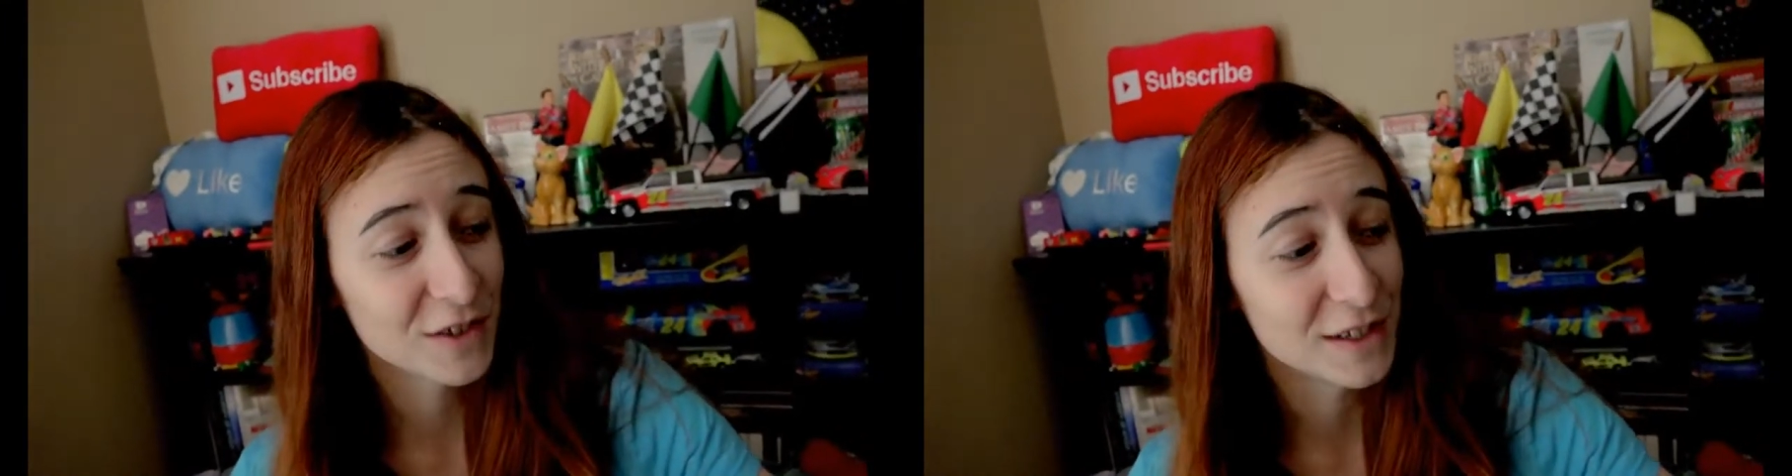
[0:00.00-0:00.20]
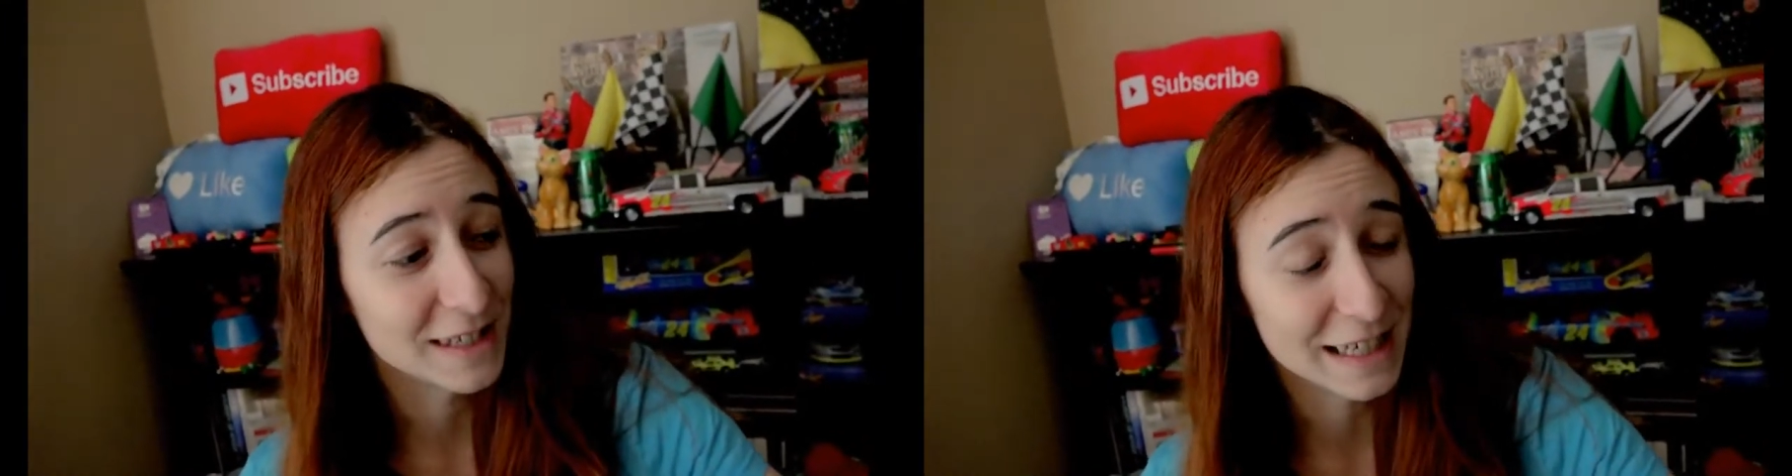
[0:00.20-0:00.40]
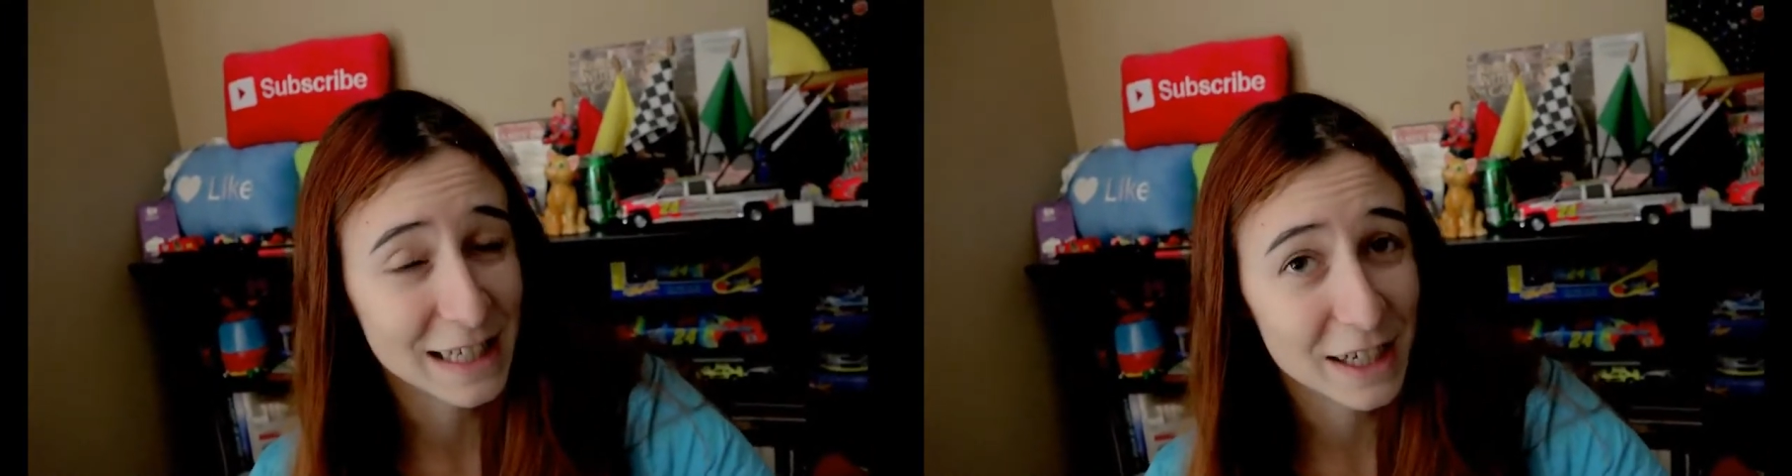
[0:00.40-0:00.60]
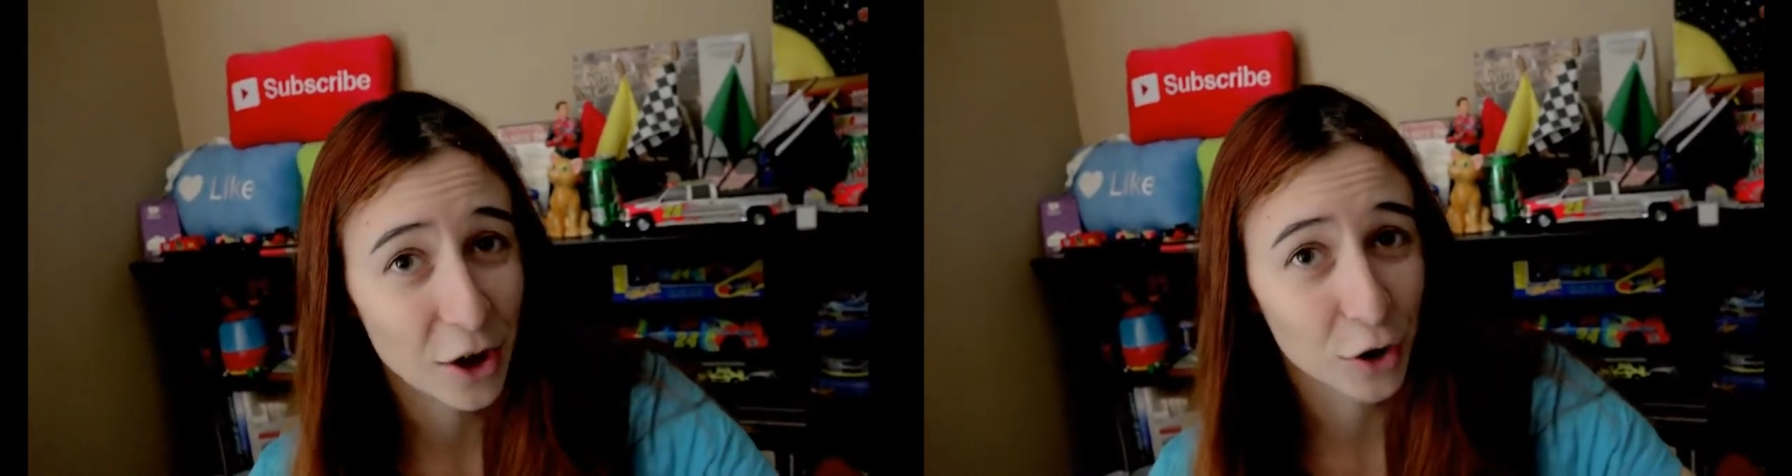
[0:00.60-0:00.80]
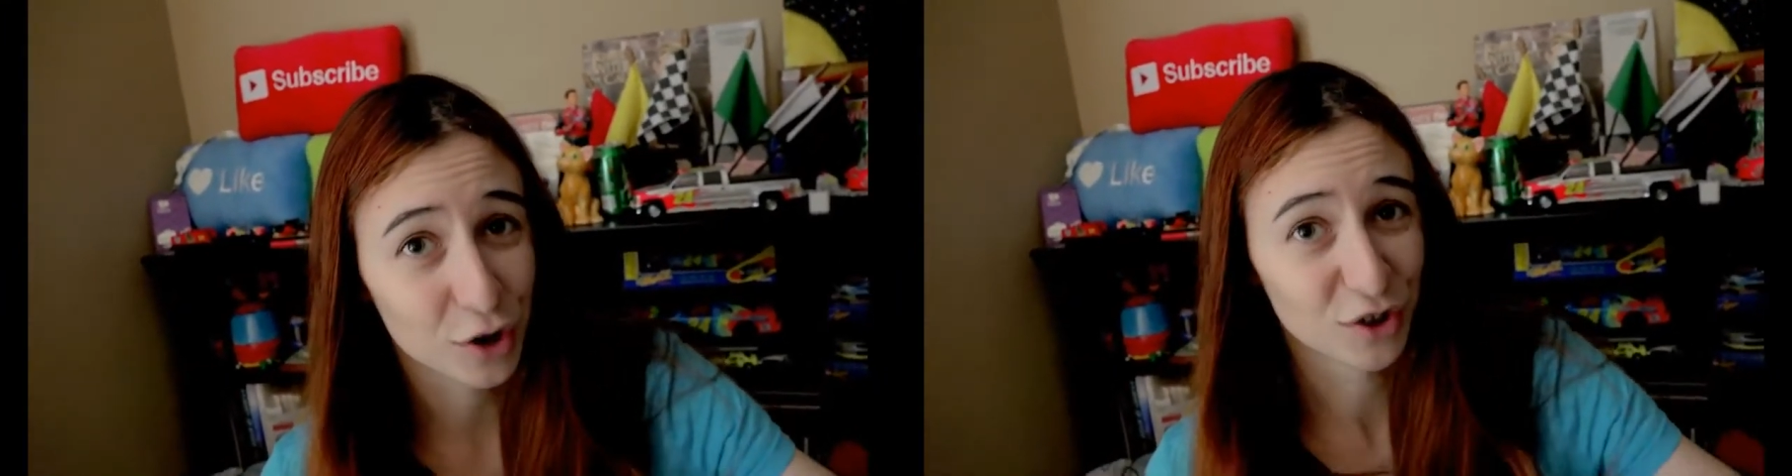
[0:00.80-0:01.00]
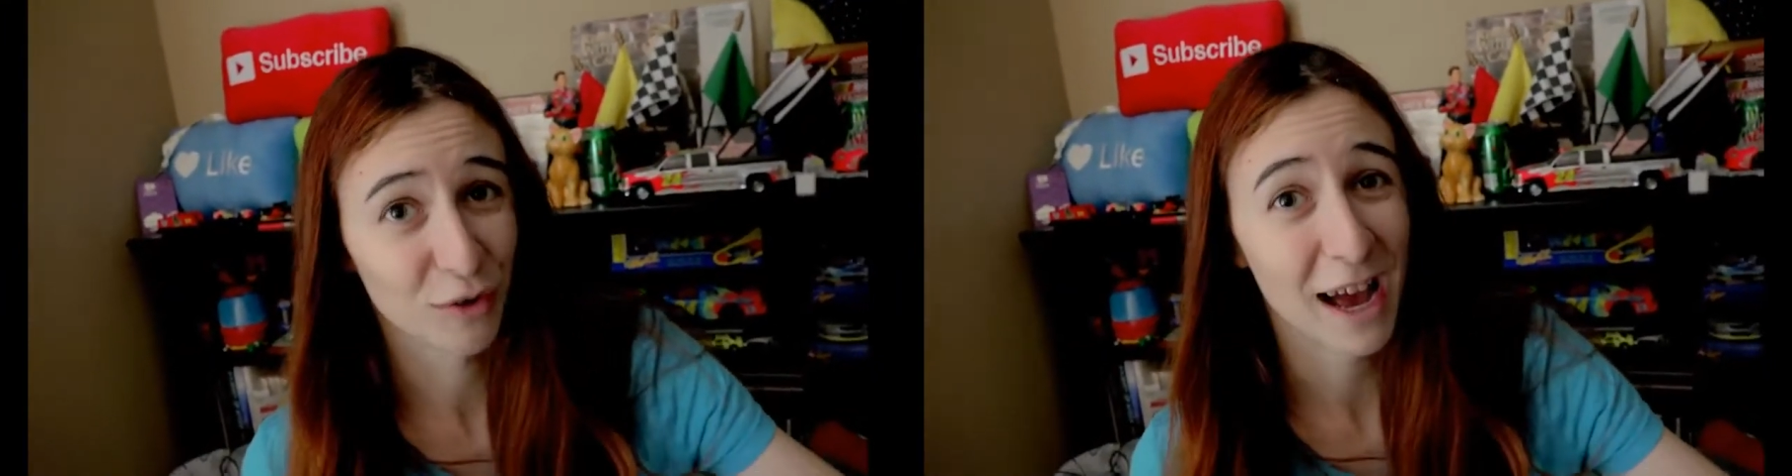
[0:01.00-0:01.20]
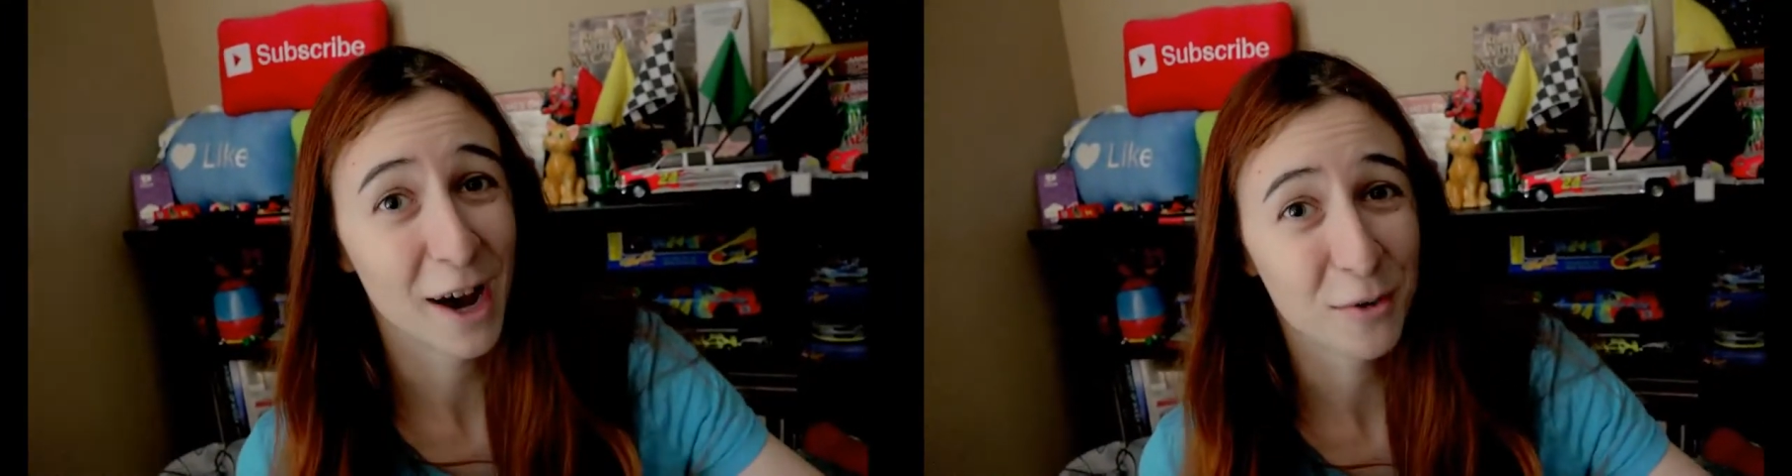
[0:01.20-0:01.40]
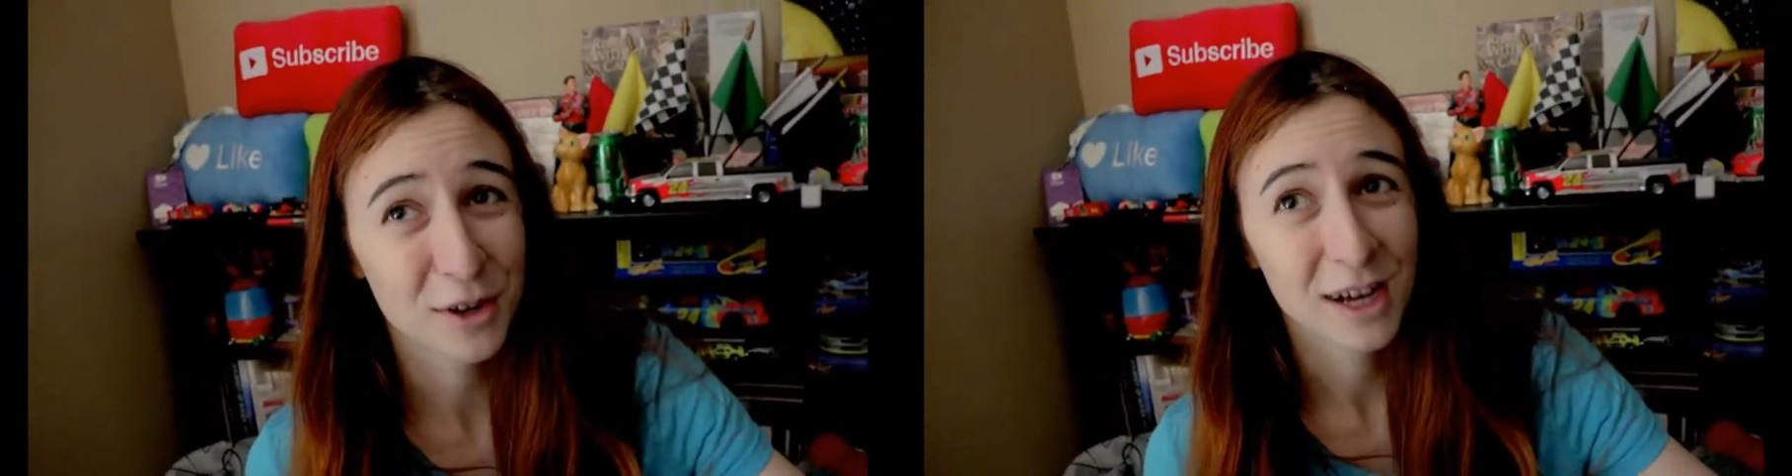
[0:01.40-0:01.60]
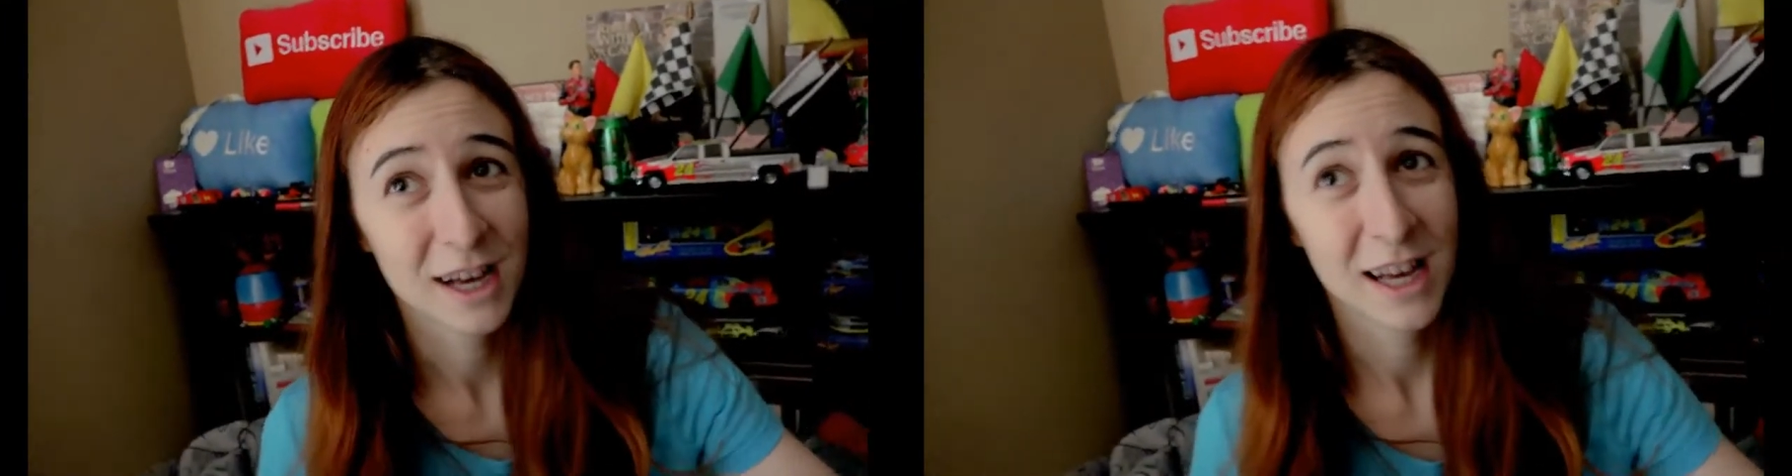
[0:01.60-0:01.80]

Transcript: sitting on the ground. the.